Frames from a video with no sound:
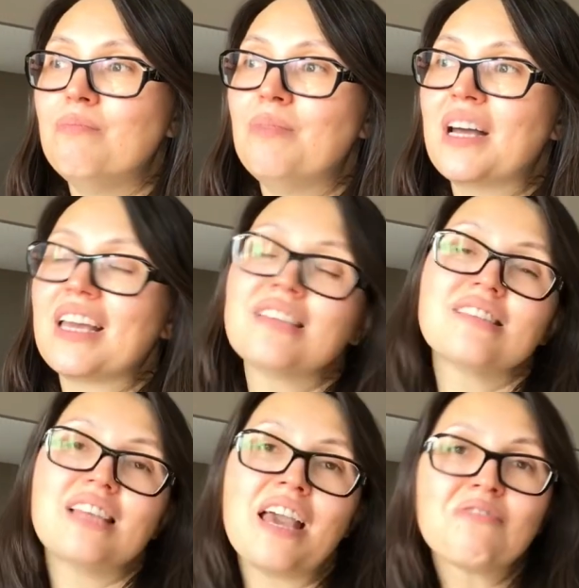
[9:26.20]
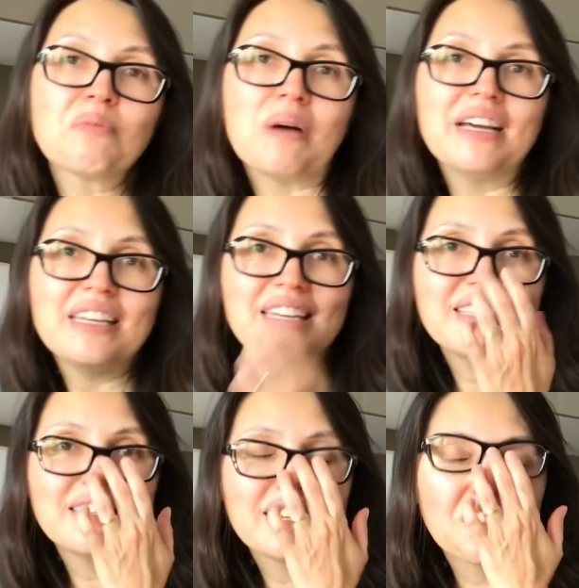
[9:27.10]
I guess everybody
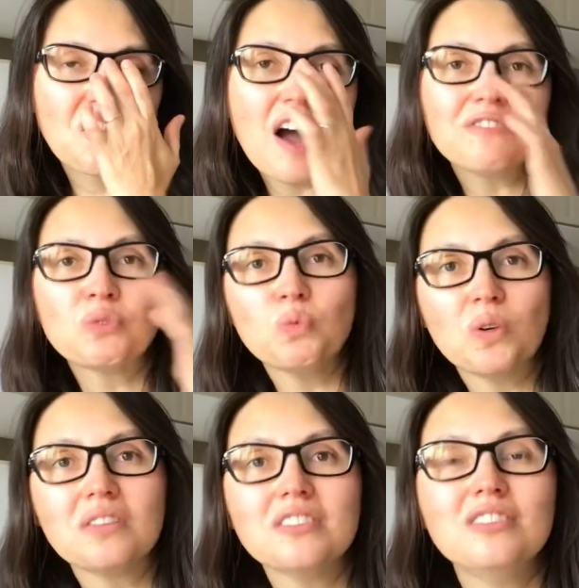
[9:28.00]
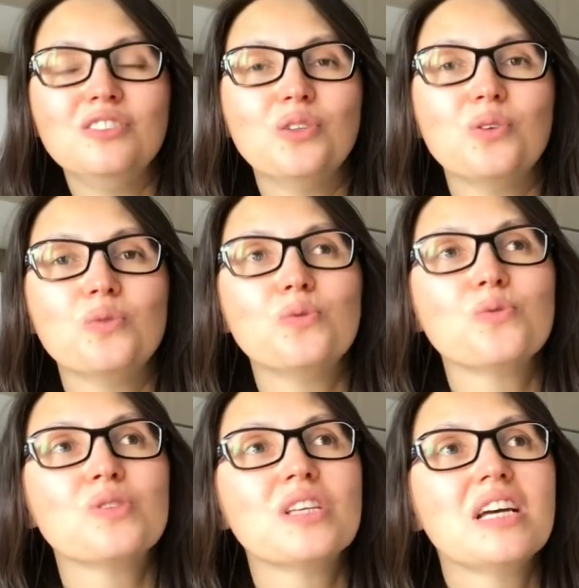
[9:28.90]
in the craft world
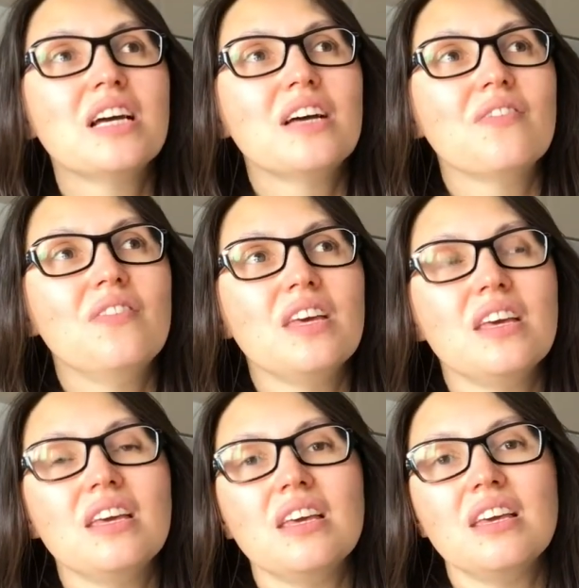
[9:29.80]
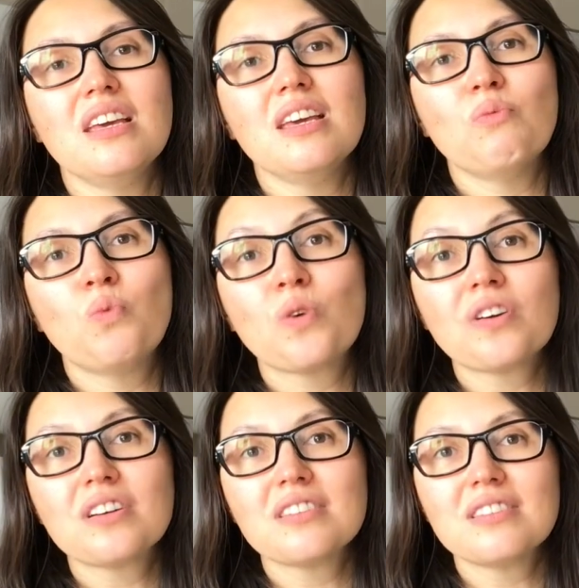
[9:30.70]
knows the
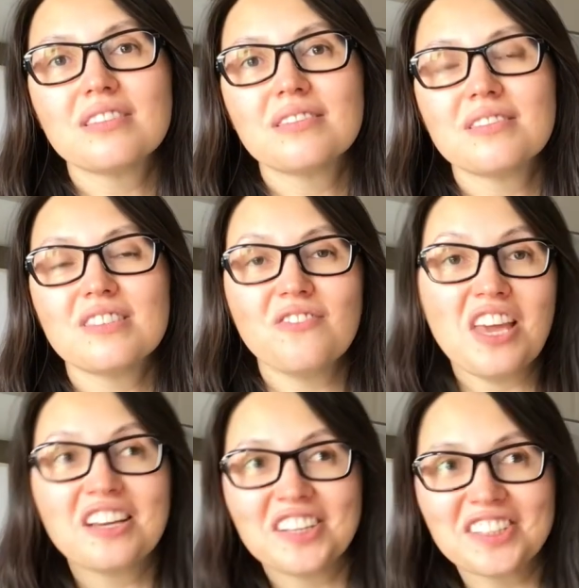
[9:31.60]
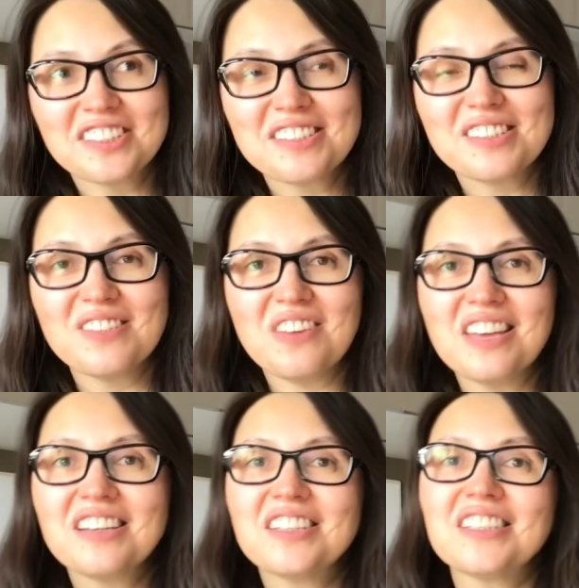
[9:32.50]
word Zweigart.
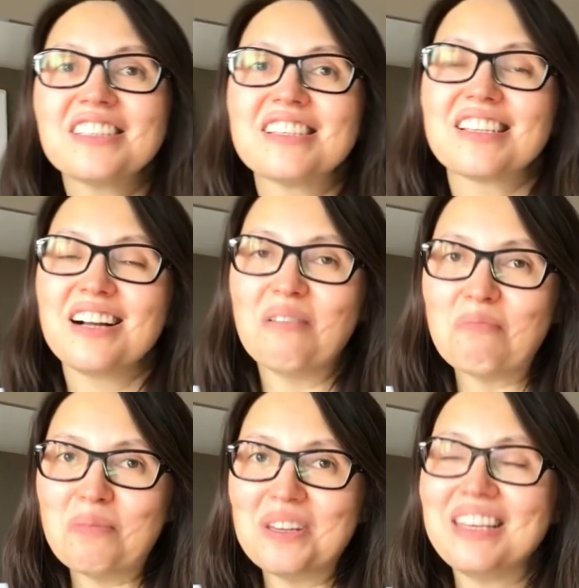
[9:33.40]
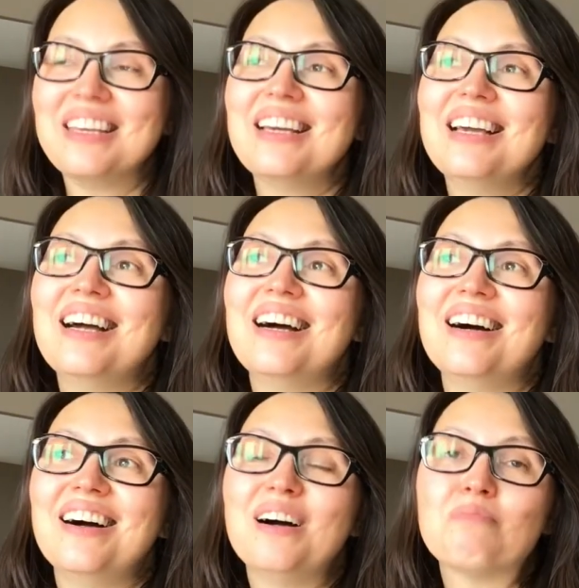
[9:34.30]
Zweigart is a company
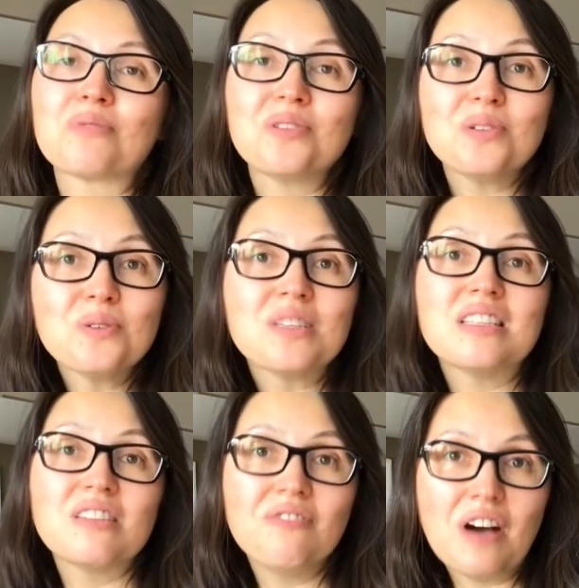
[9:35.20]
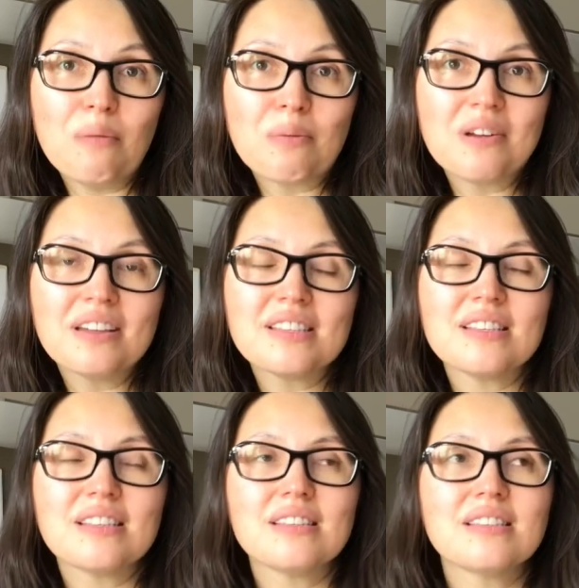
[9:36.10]
uh, producing the fabric
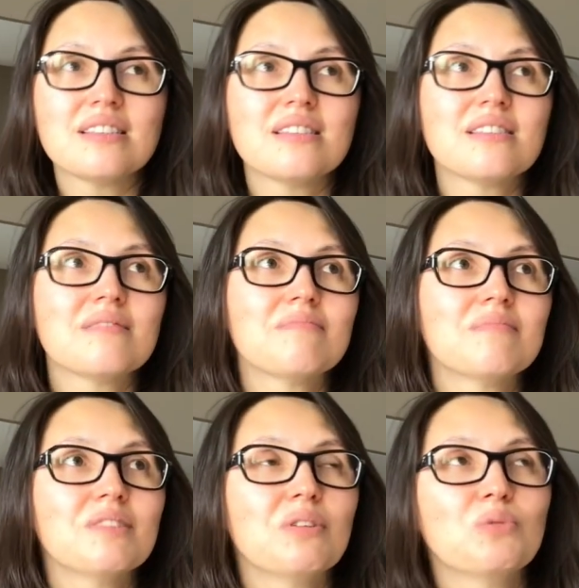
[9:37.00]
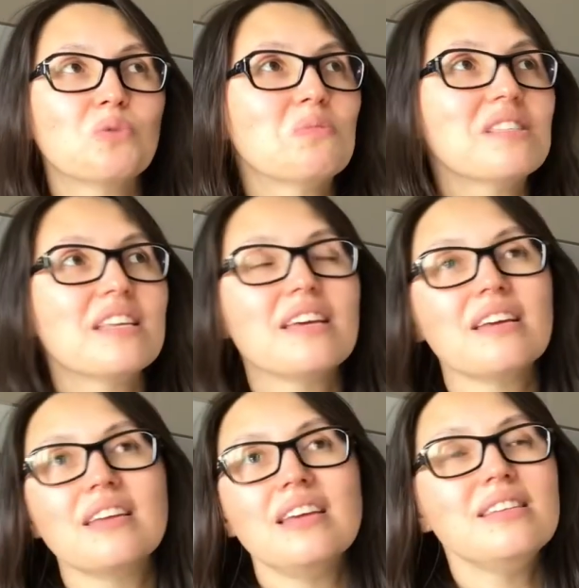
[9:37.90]
since if I'm not
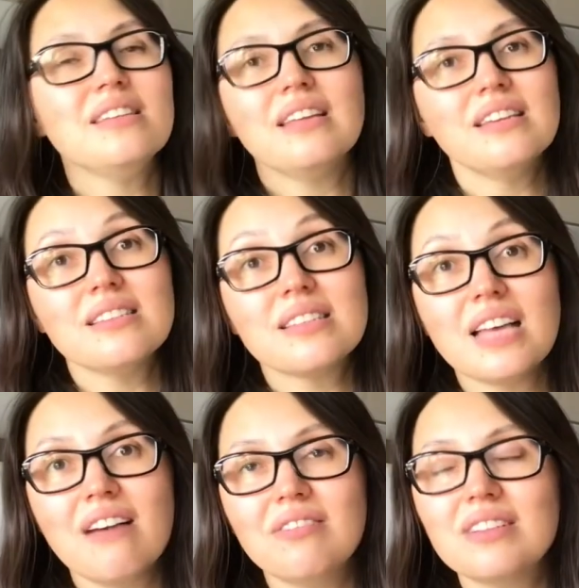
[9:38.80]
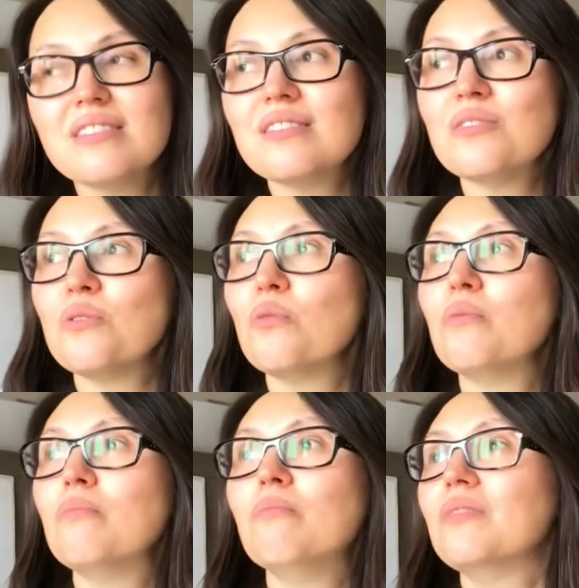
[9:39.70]
mistaken, 1887, so
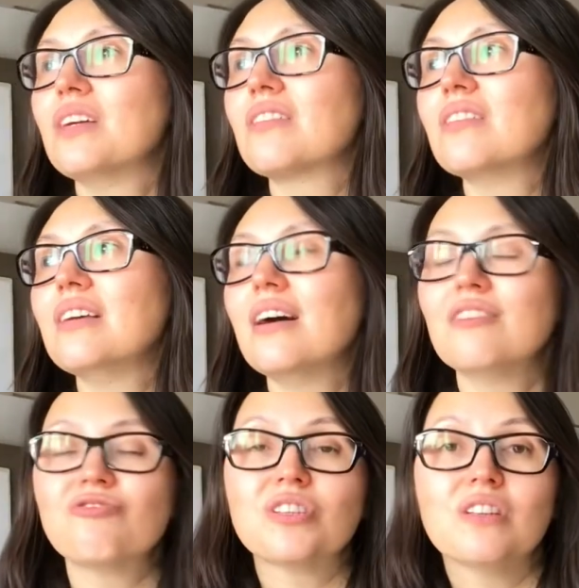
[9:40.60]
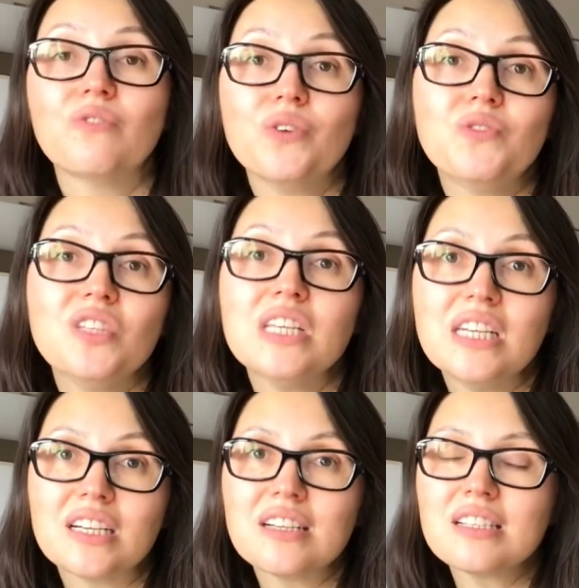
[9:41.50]
nearly 150
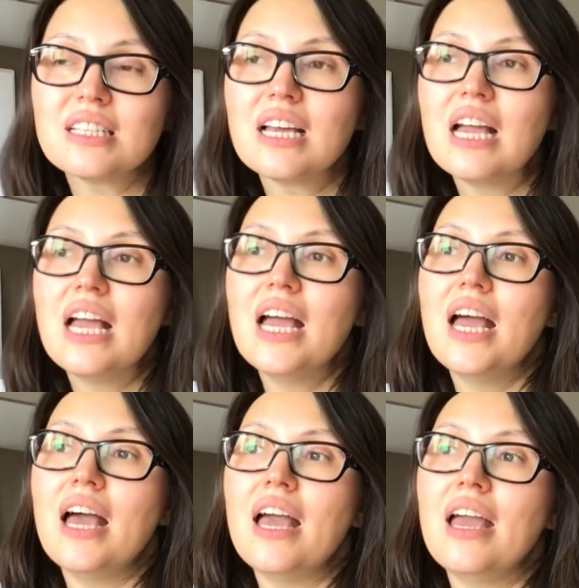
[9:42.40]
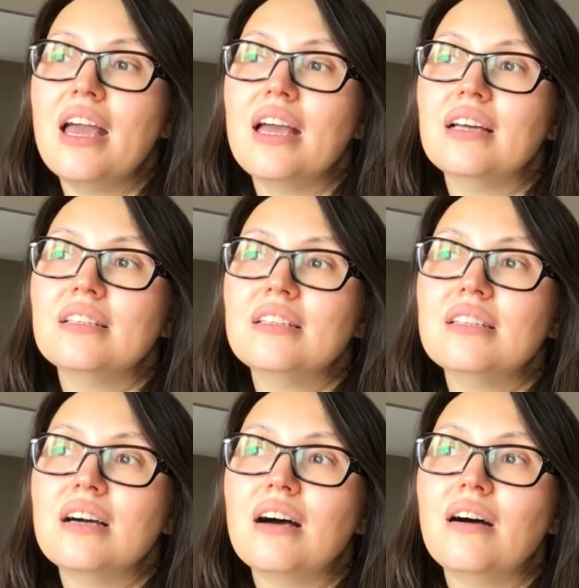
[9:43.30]
years. And
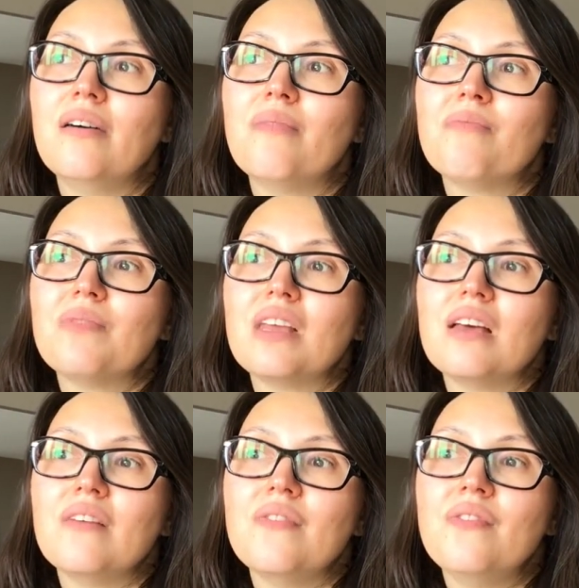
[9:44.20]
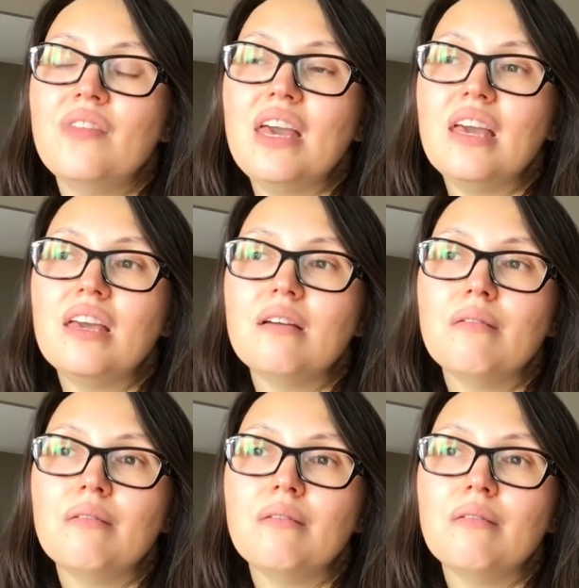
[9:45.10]
um, they,